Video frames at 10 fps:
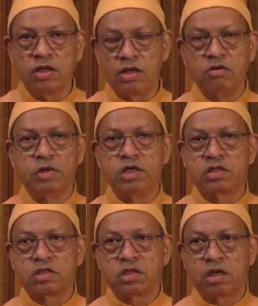
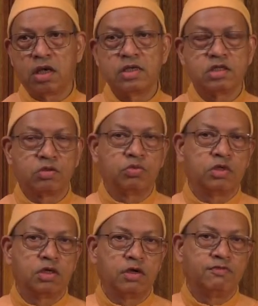elements, as it
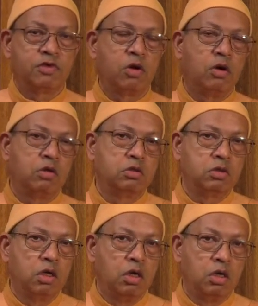were, have gone
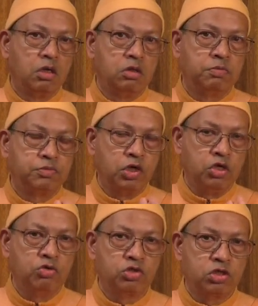to
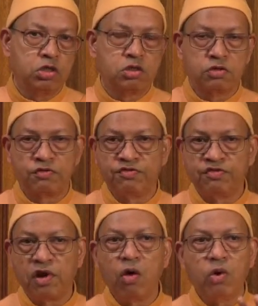produce this
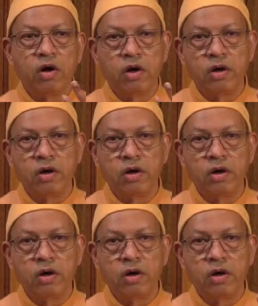flower.